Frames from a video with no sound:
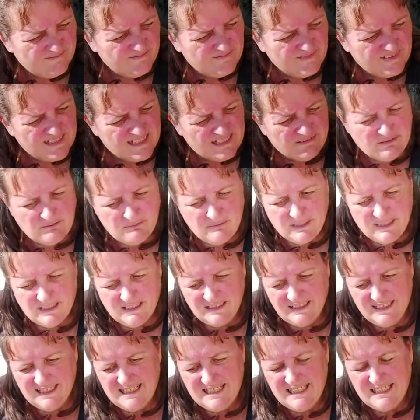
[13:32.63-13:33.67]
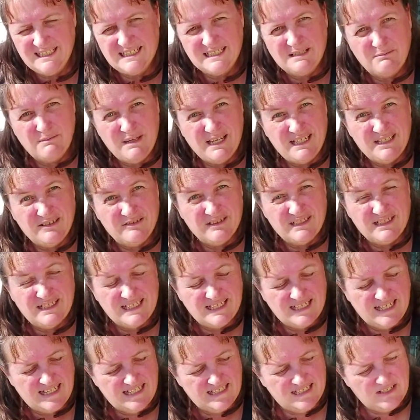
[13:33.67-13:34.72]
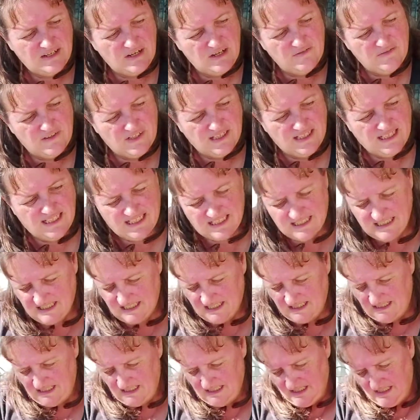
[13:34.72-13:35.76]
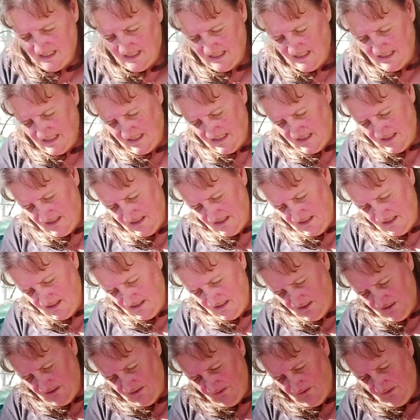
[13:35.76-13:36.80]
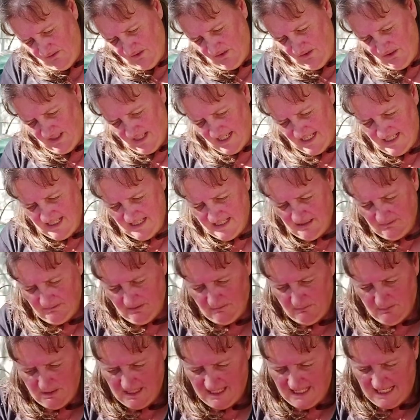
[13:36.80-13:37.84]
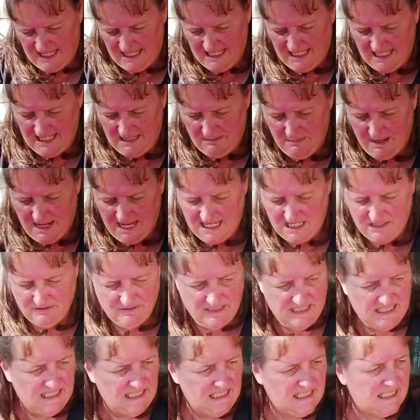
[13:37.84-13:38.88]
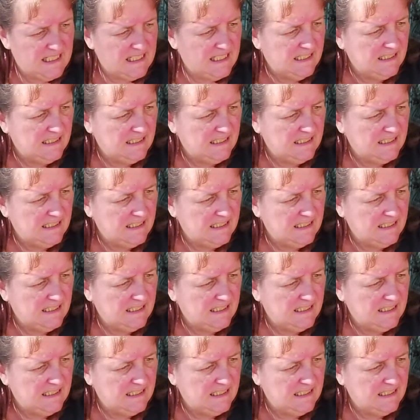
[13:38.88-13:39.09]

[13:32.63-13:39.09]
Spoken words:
So we've been collecting some mandarin seeds over the last few days that we've been eating mandarins.